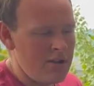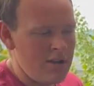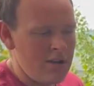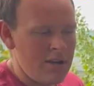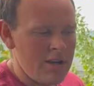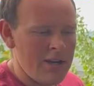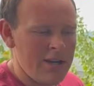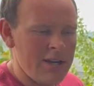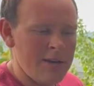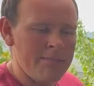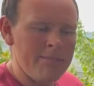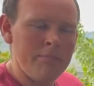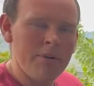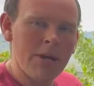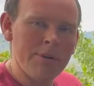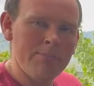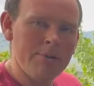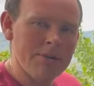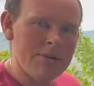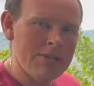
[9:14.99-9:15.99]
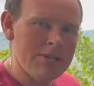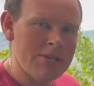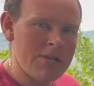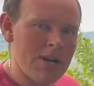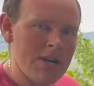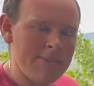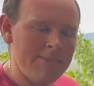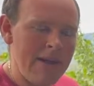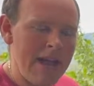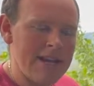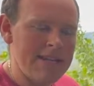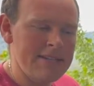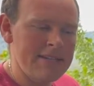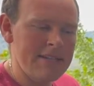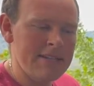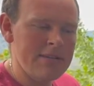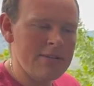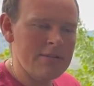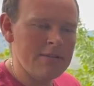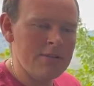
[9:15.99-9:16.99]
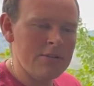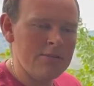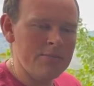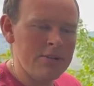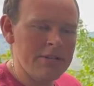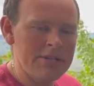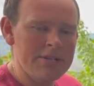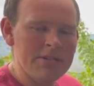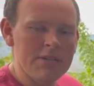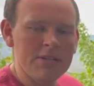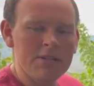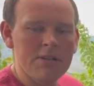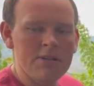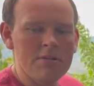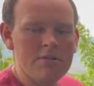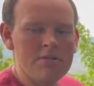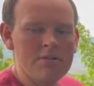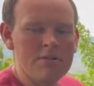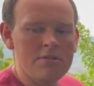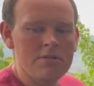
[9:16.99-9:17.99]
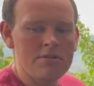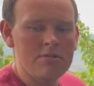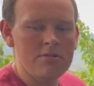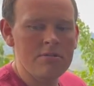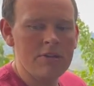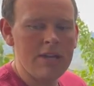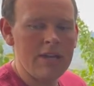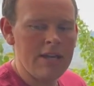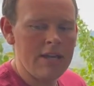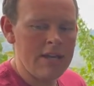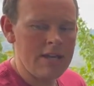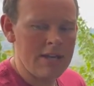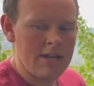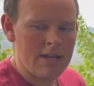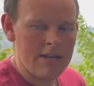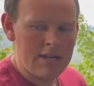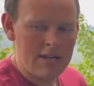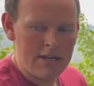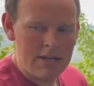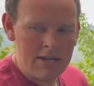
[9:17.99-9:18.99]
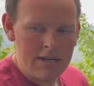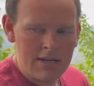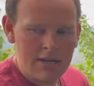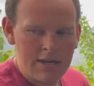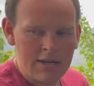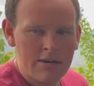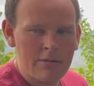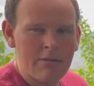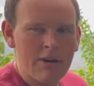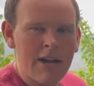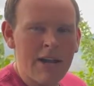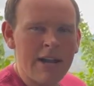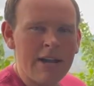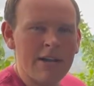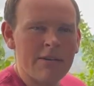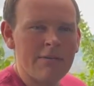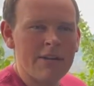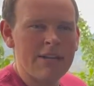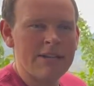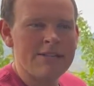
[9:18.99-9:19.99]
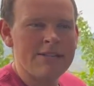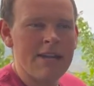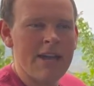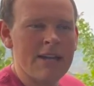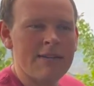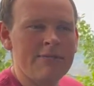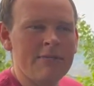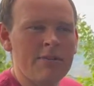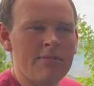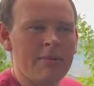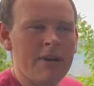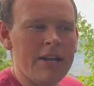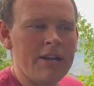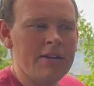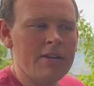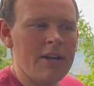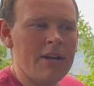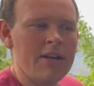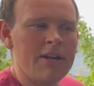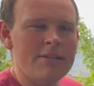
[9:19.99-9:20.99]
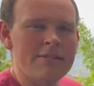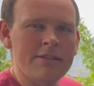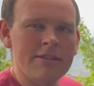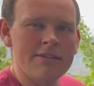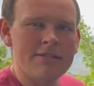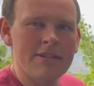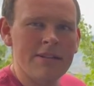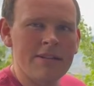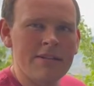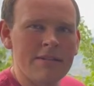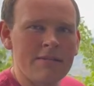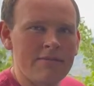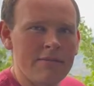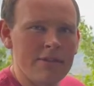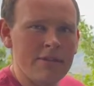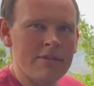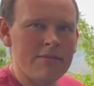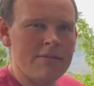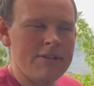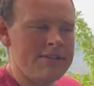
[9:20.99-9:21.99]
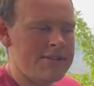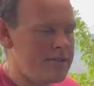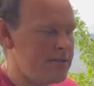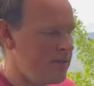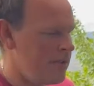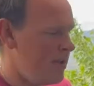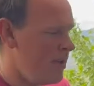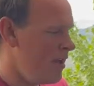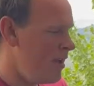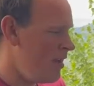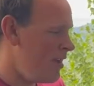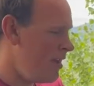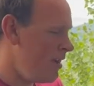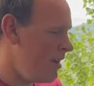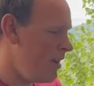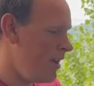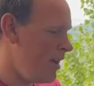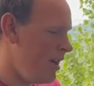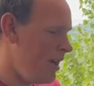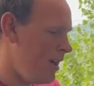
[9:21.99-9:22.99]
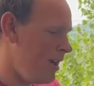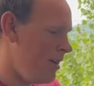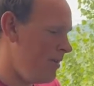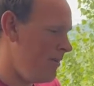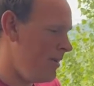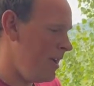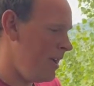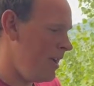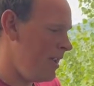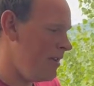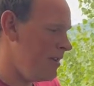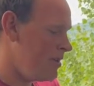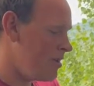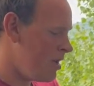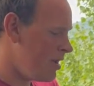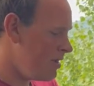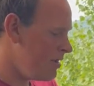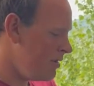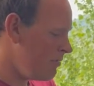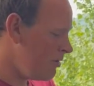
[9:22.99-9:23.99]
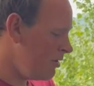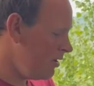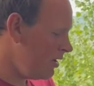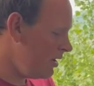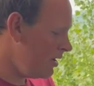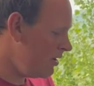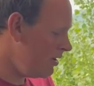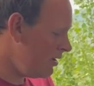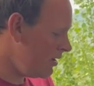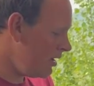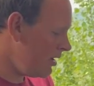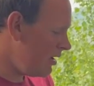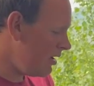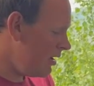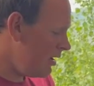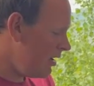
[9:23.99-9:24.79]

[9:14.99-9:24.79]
I put the truck back together a little bit to go do a ride. I ran SAG for a bike ride, as I said in the video recently. And the truck did really good.